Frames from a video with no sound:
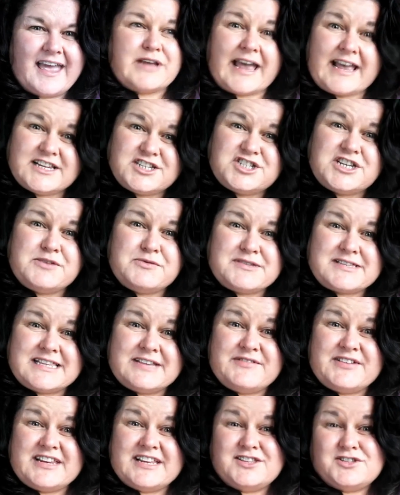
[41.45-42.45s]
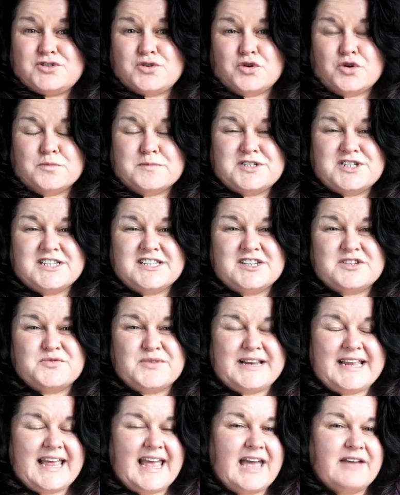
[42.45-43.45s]
As she was living in dorms, she didn't
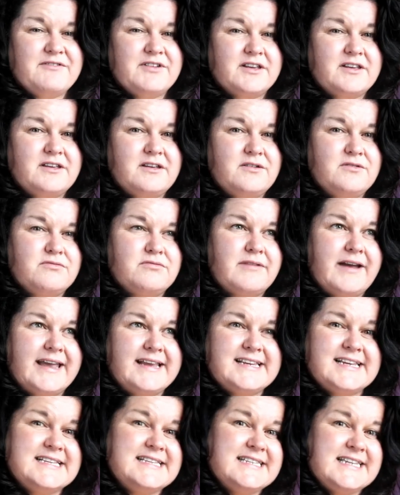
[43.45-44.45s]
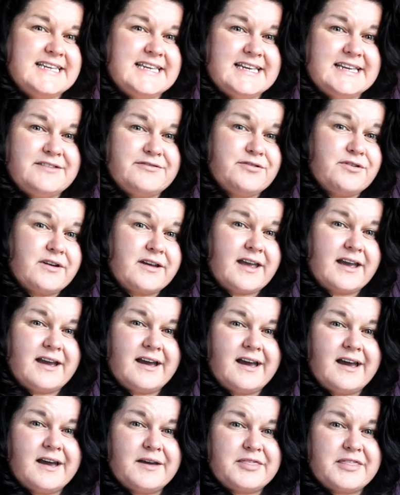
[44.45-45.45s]
really have a greater need for a
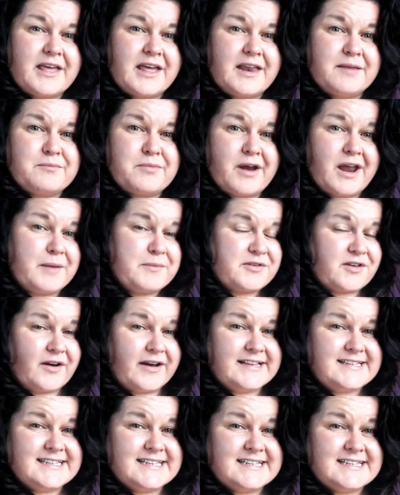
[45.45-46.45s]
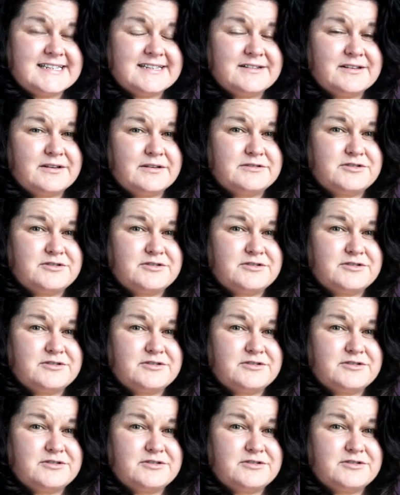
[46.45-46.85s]
car than perhaps I did, uh,